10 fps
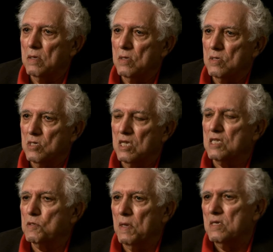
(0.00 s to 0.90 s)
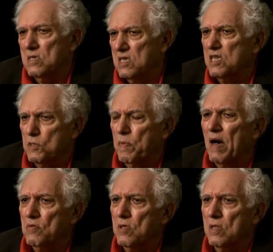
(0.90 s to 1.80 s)

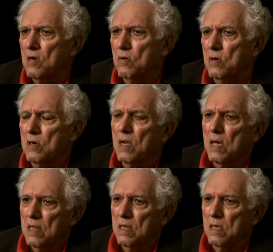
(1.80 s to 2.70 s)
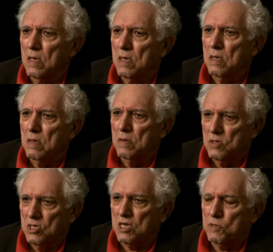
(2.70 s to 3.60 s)
six-pounder. They call it
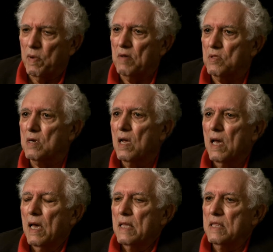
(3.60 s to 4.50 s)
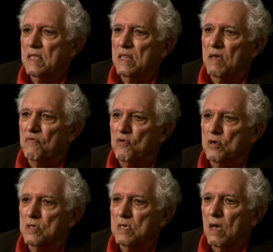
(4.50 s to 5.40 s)
six-pounder. The
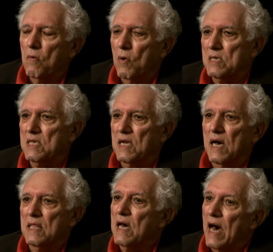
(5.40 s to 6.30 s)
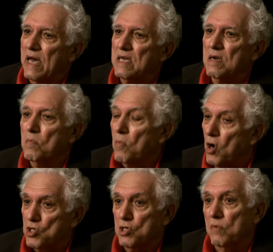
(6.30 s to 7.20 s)
difference was it had higher
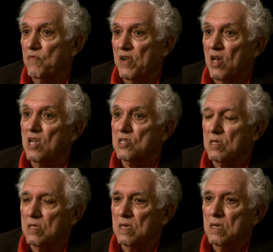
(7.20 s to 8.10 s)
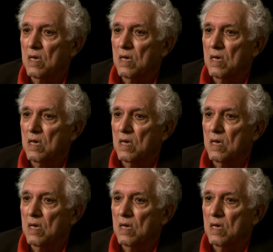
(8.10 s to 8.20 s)
muzzle velocity,